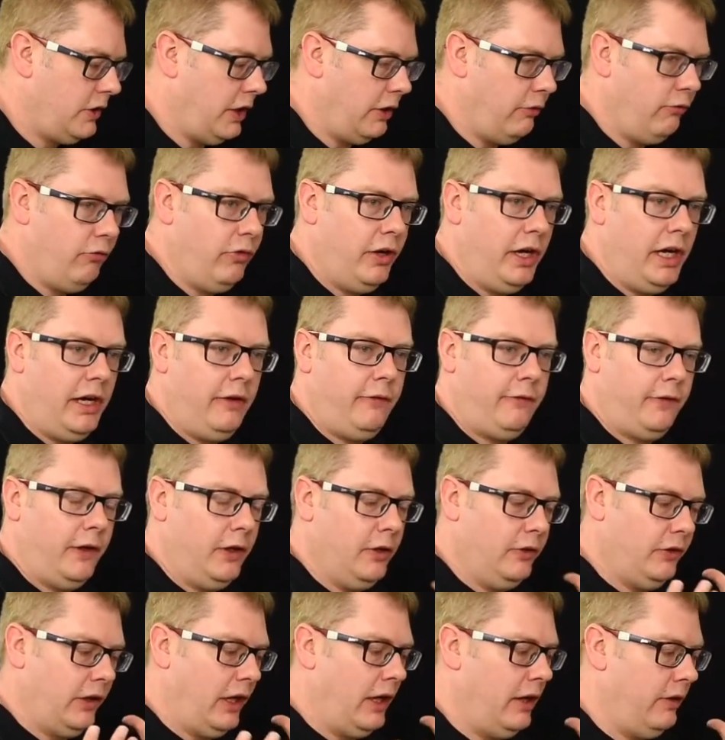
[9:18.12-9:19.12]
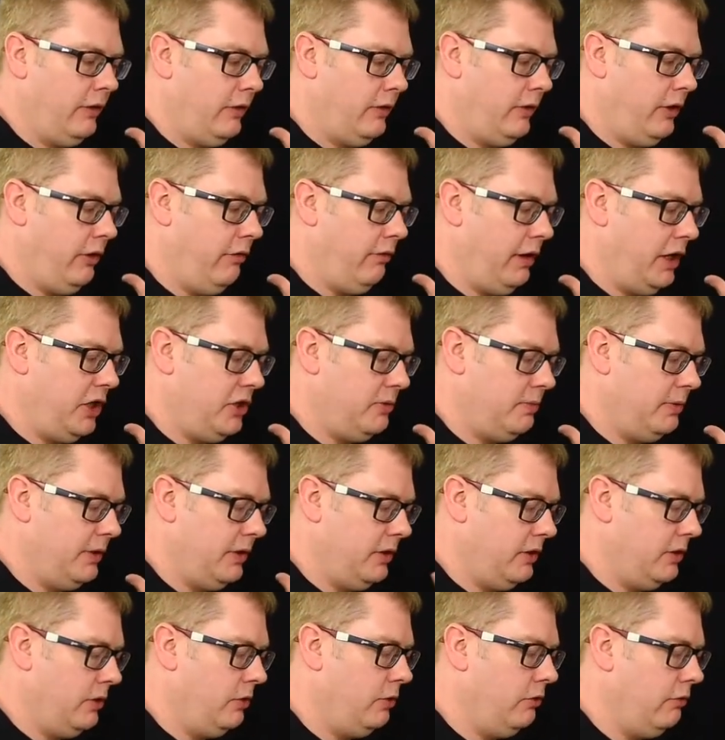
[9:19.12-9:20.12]
So it really fills out the
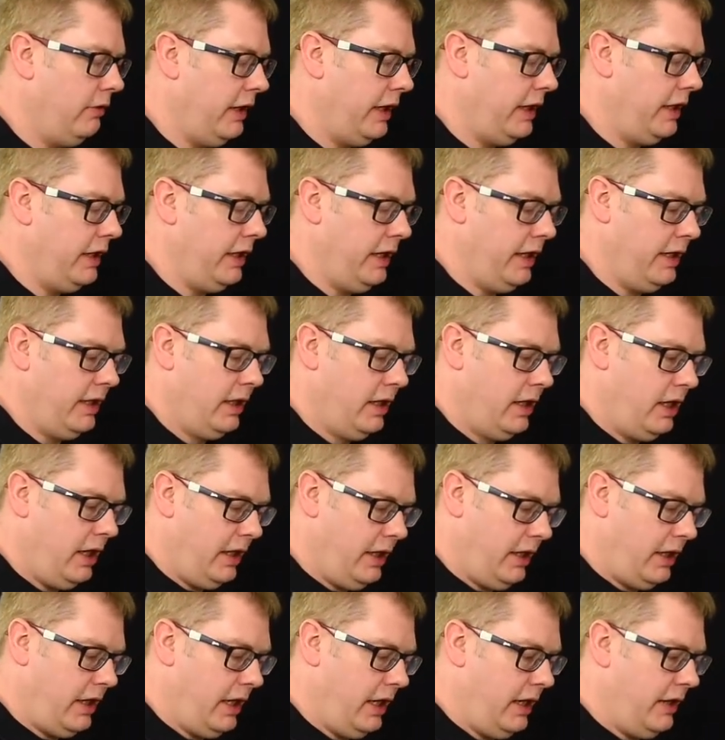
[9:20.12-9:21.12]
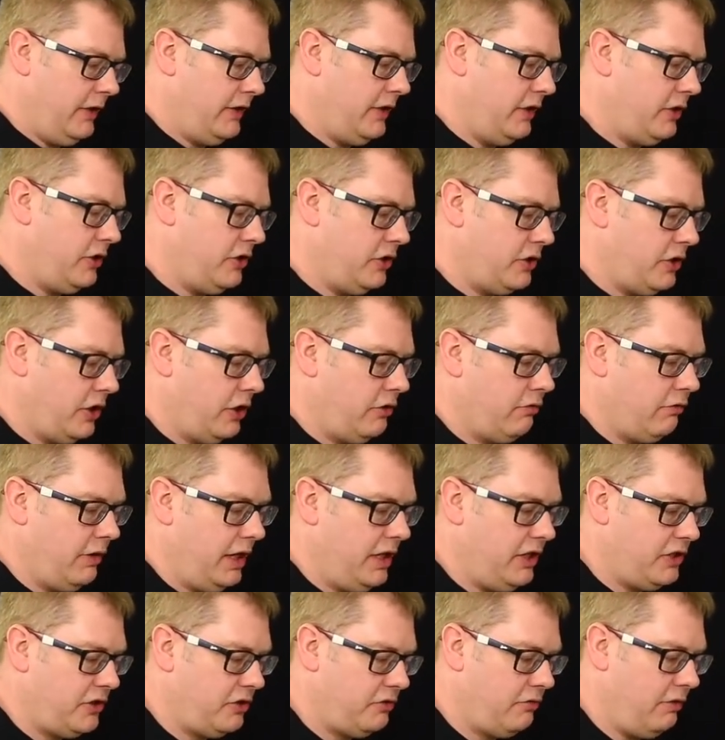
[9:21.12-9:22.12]
arrangement already, and again it's just a
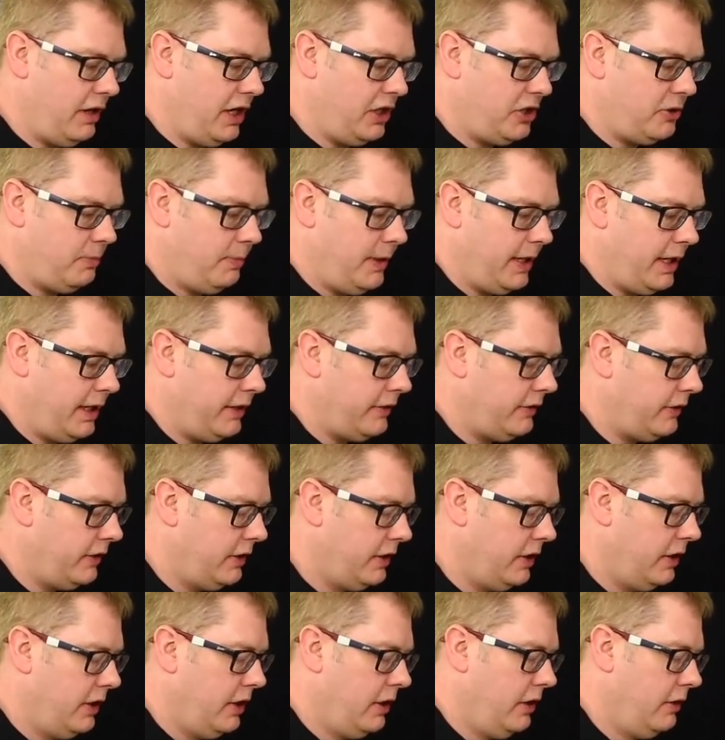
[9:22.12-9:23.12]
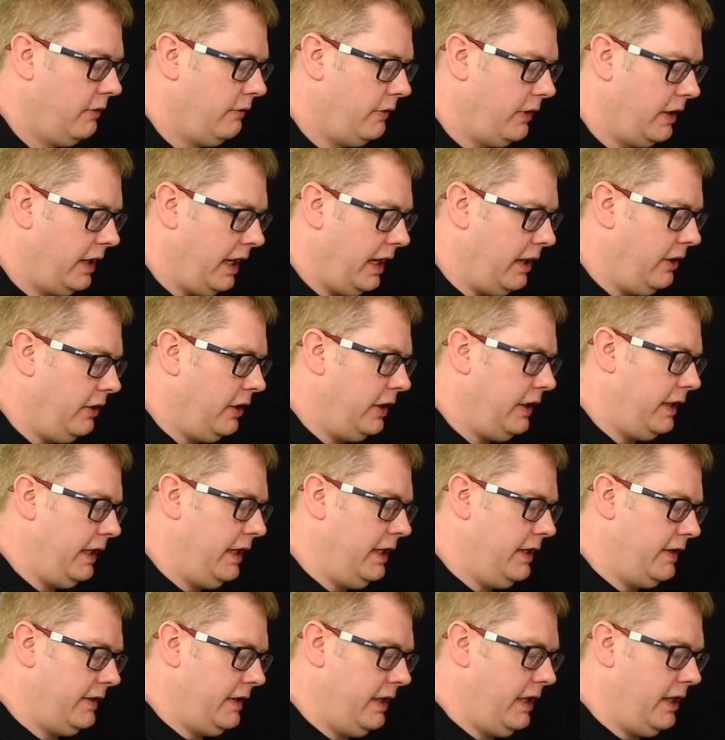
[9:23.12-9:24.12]
great scratch pad for getting
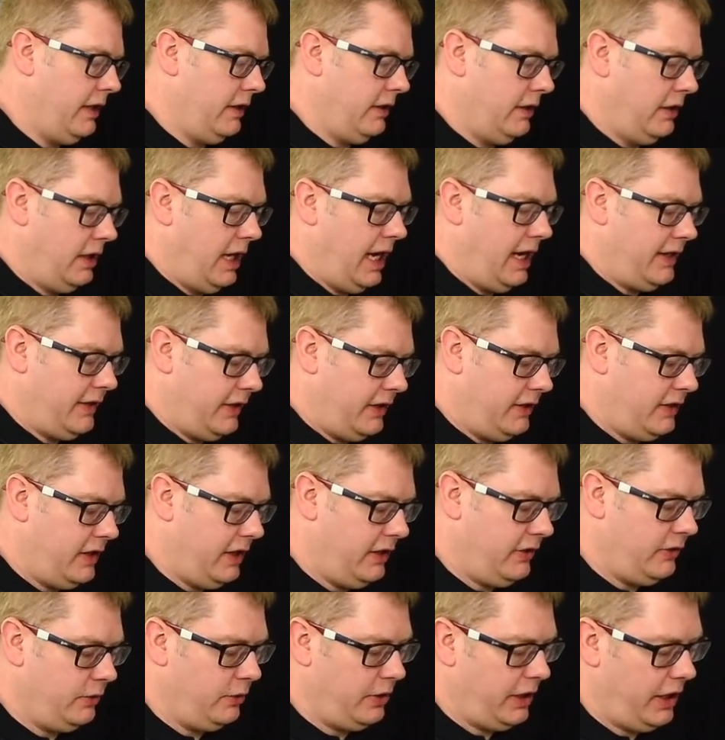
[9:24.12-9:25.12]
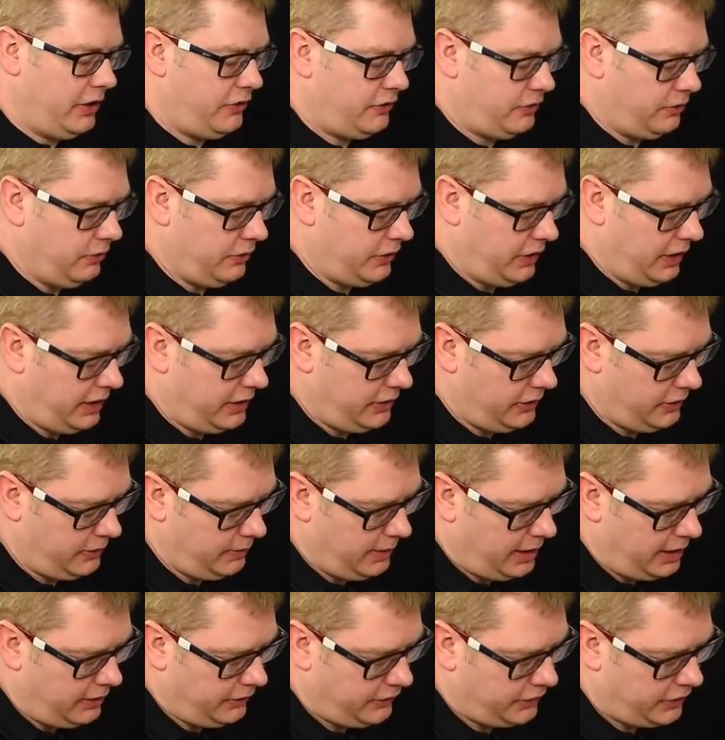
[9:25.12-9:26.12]
ideas down, as is this orchestral sound
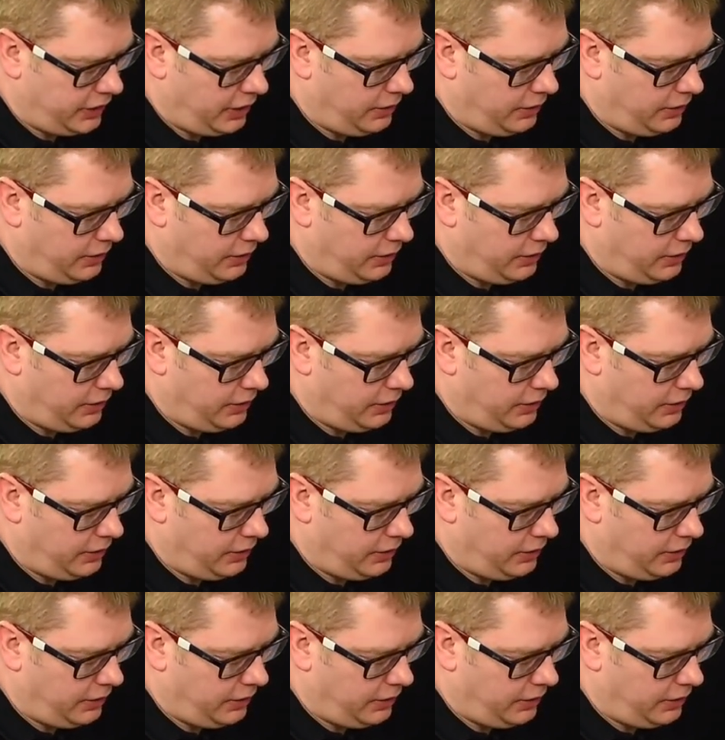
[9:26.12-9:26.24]
as well.